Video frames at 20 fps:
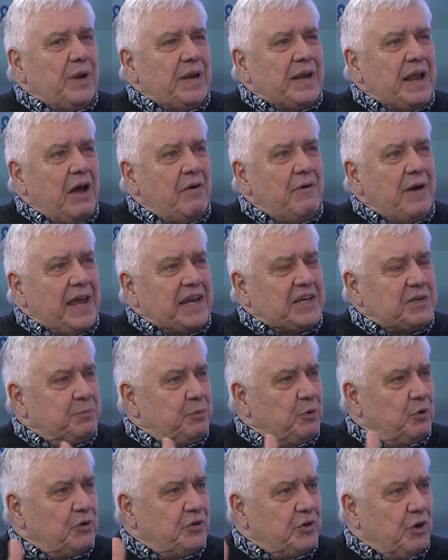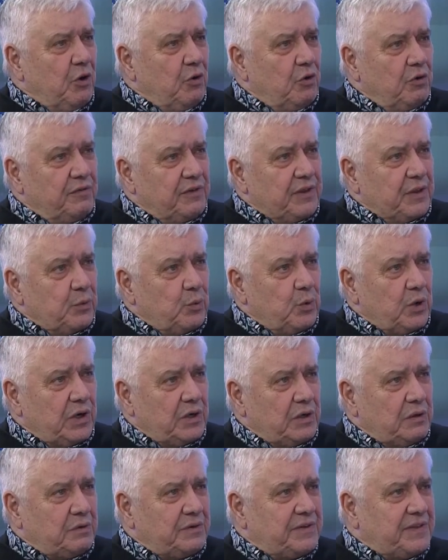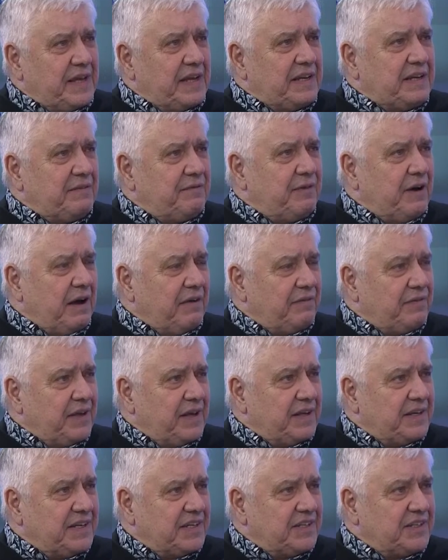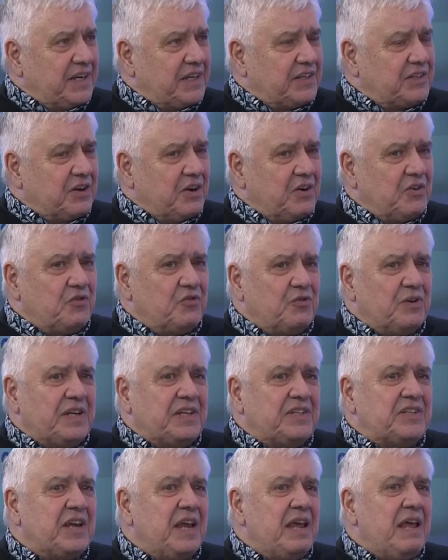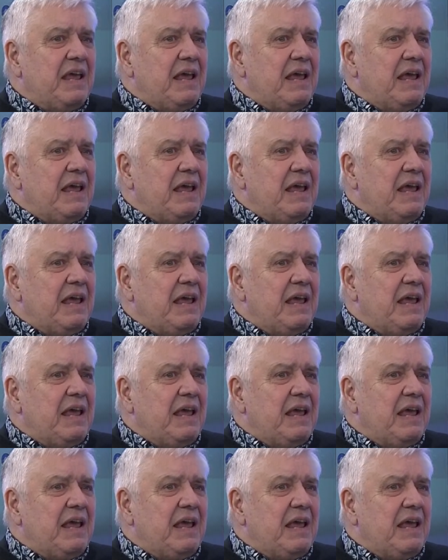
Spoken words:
now export all over the world, 35, 36 countries.